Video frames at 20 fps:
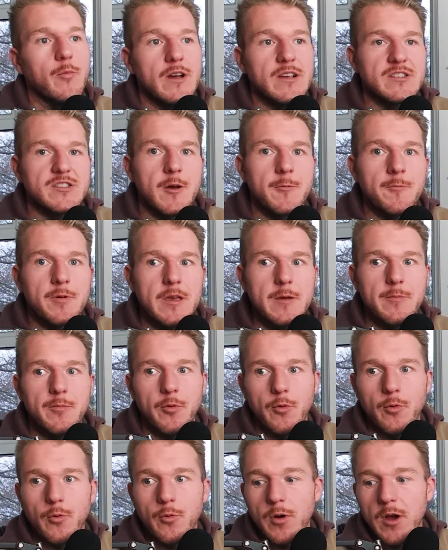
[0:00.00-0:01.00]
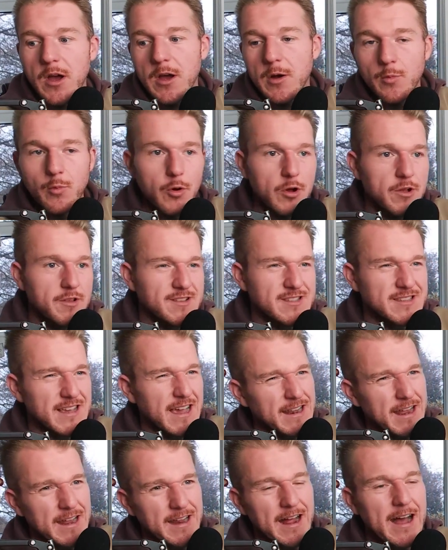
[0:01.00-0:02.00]
where some people would
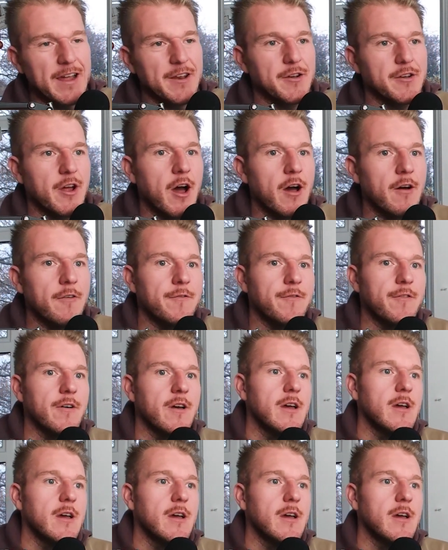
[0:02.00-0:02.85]
say they'd had enough,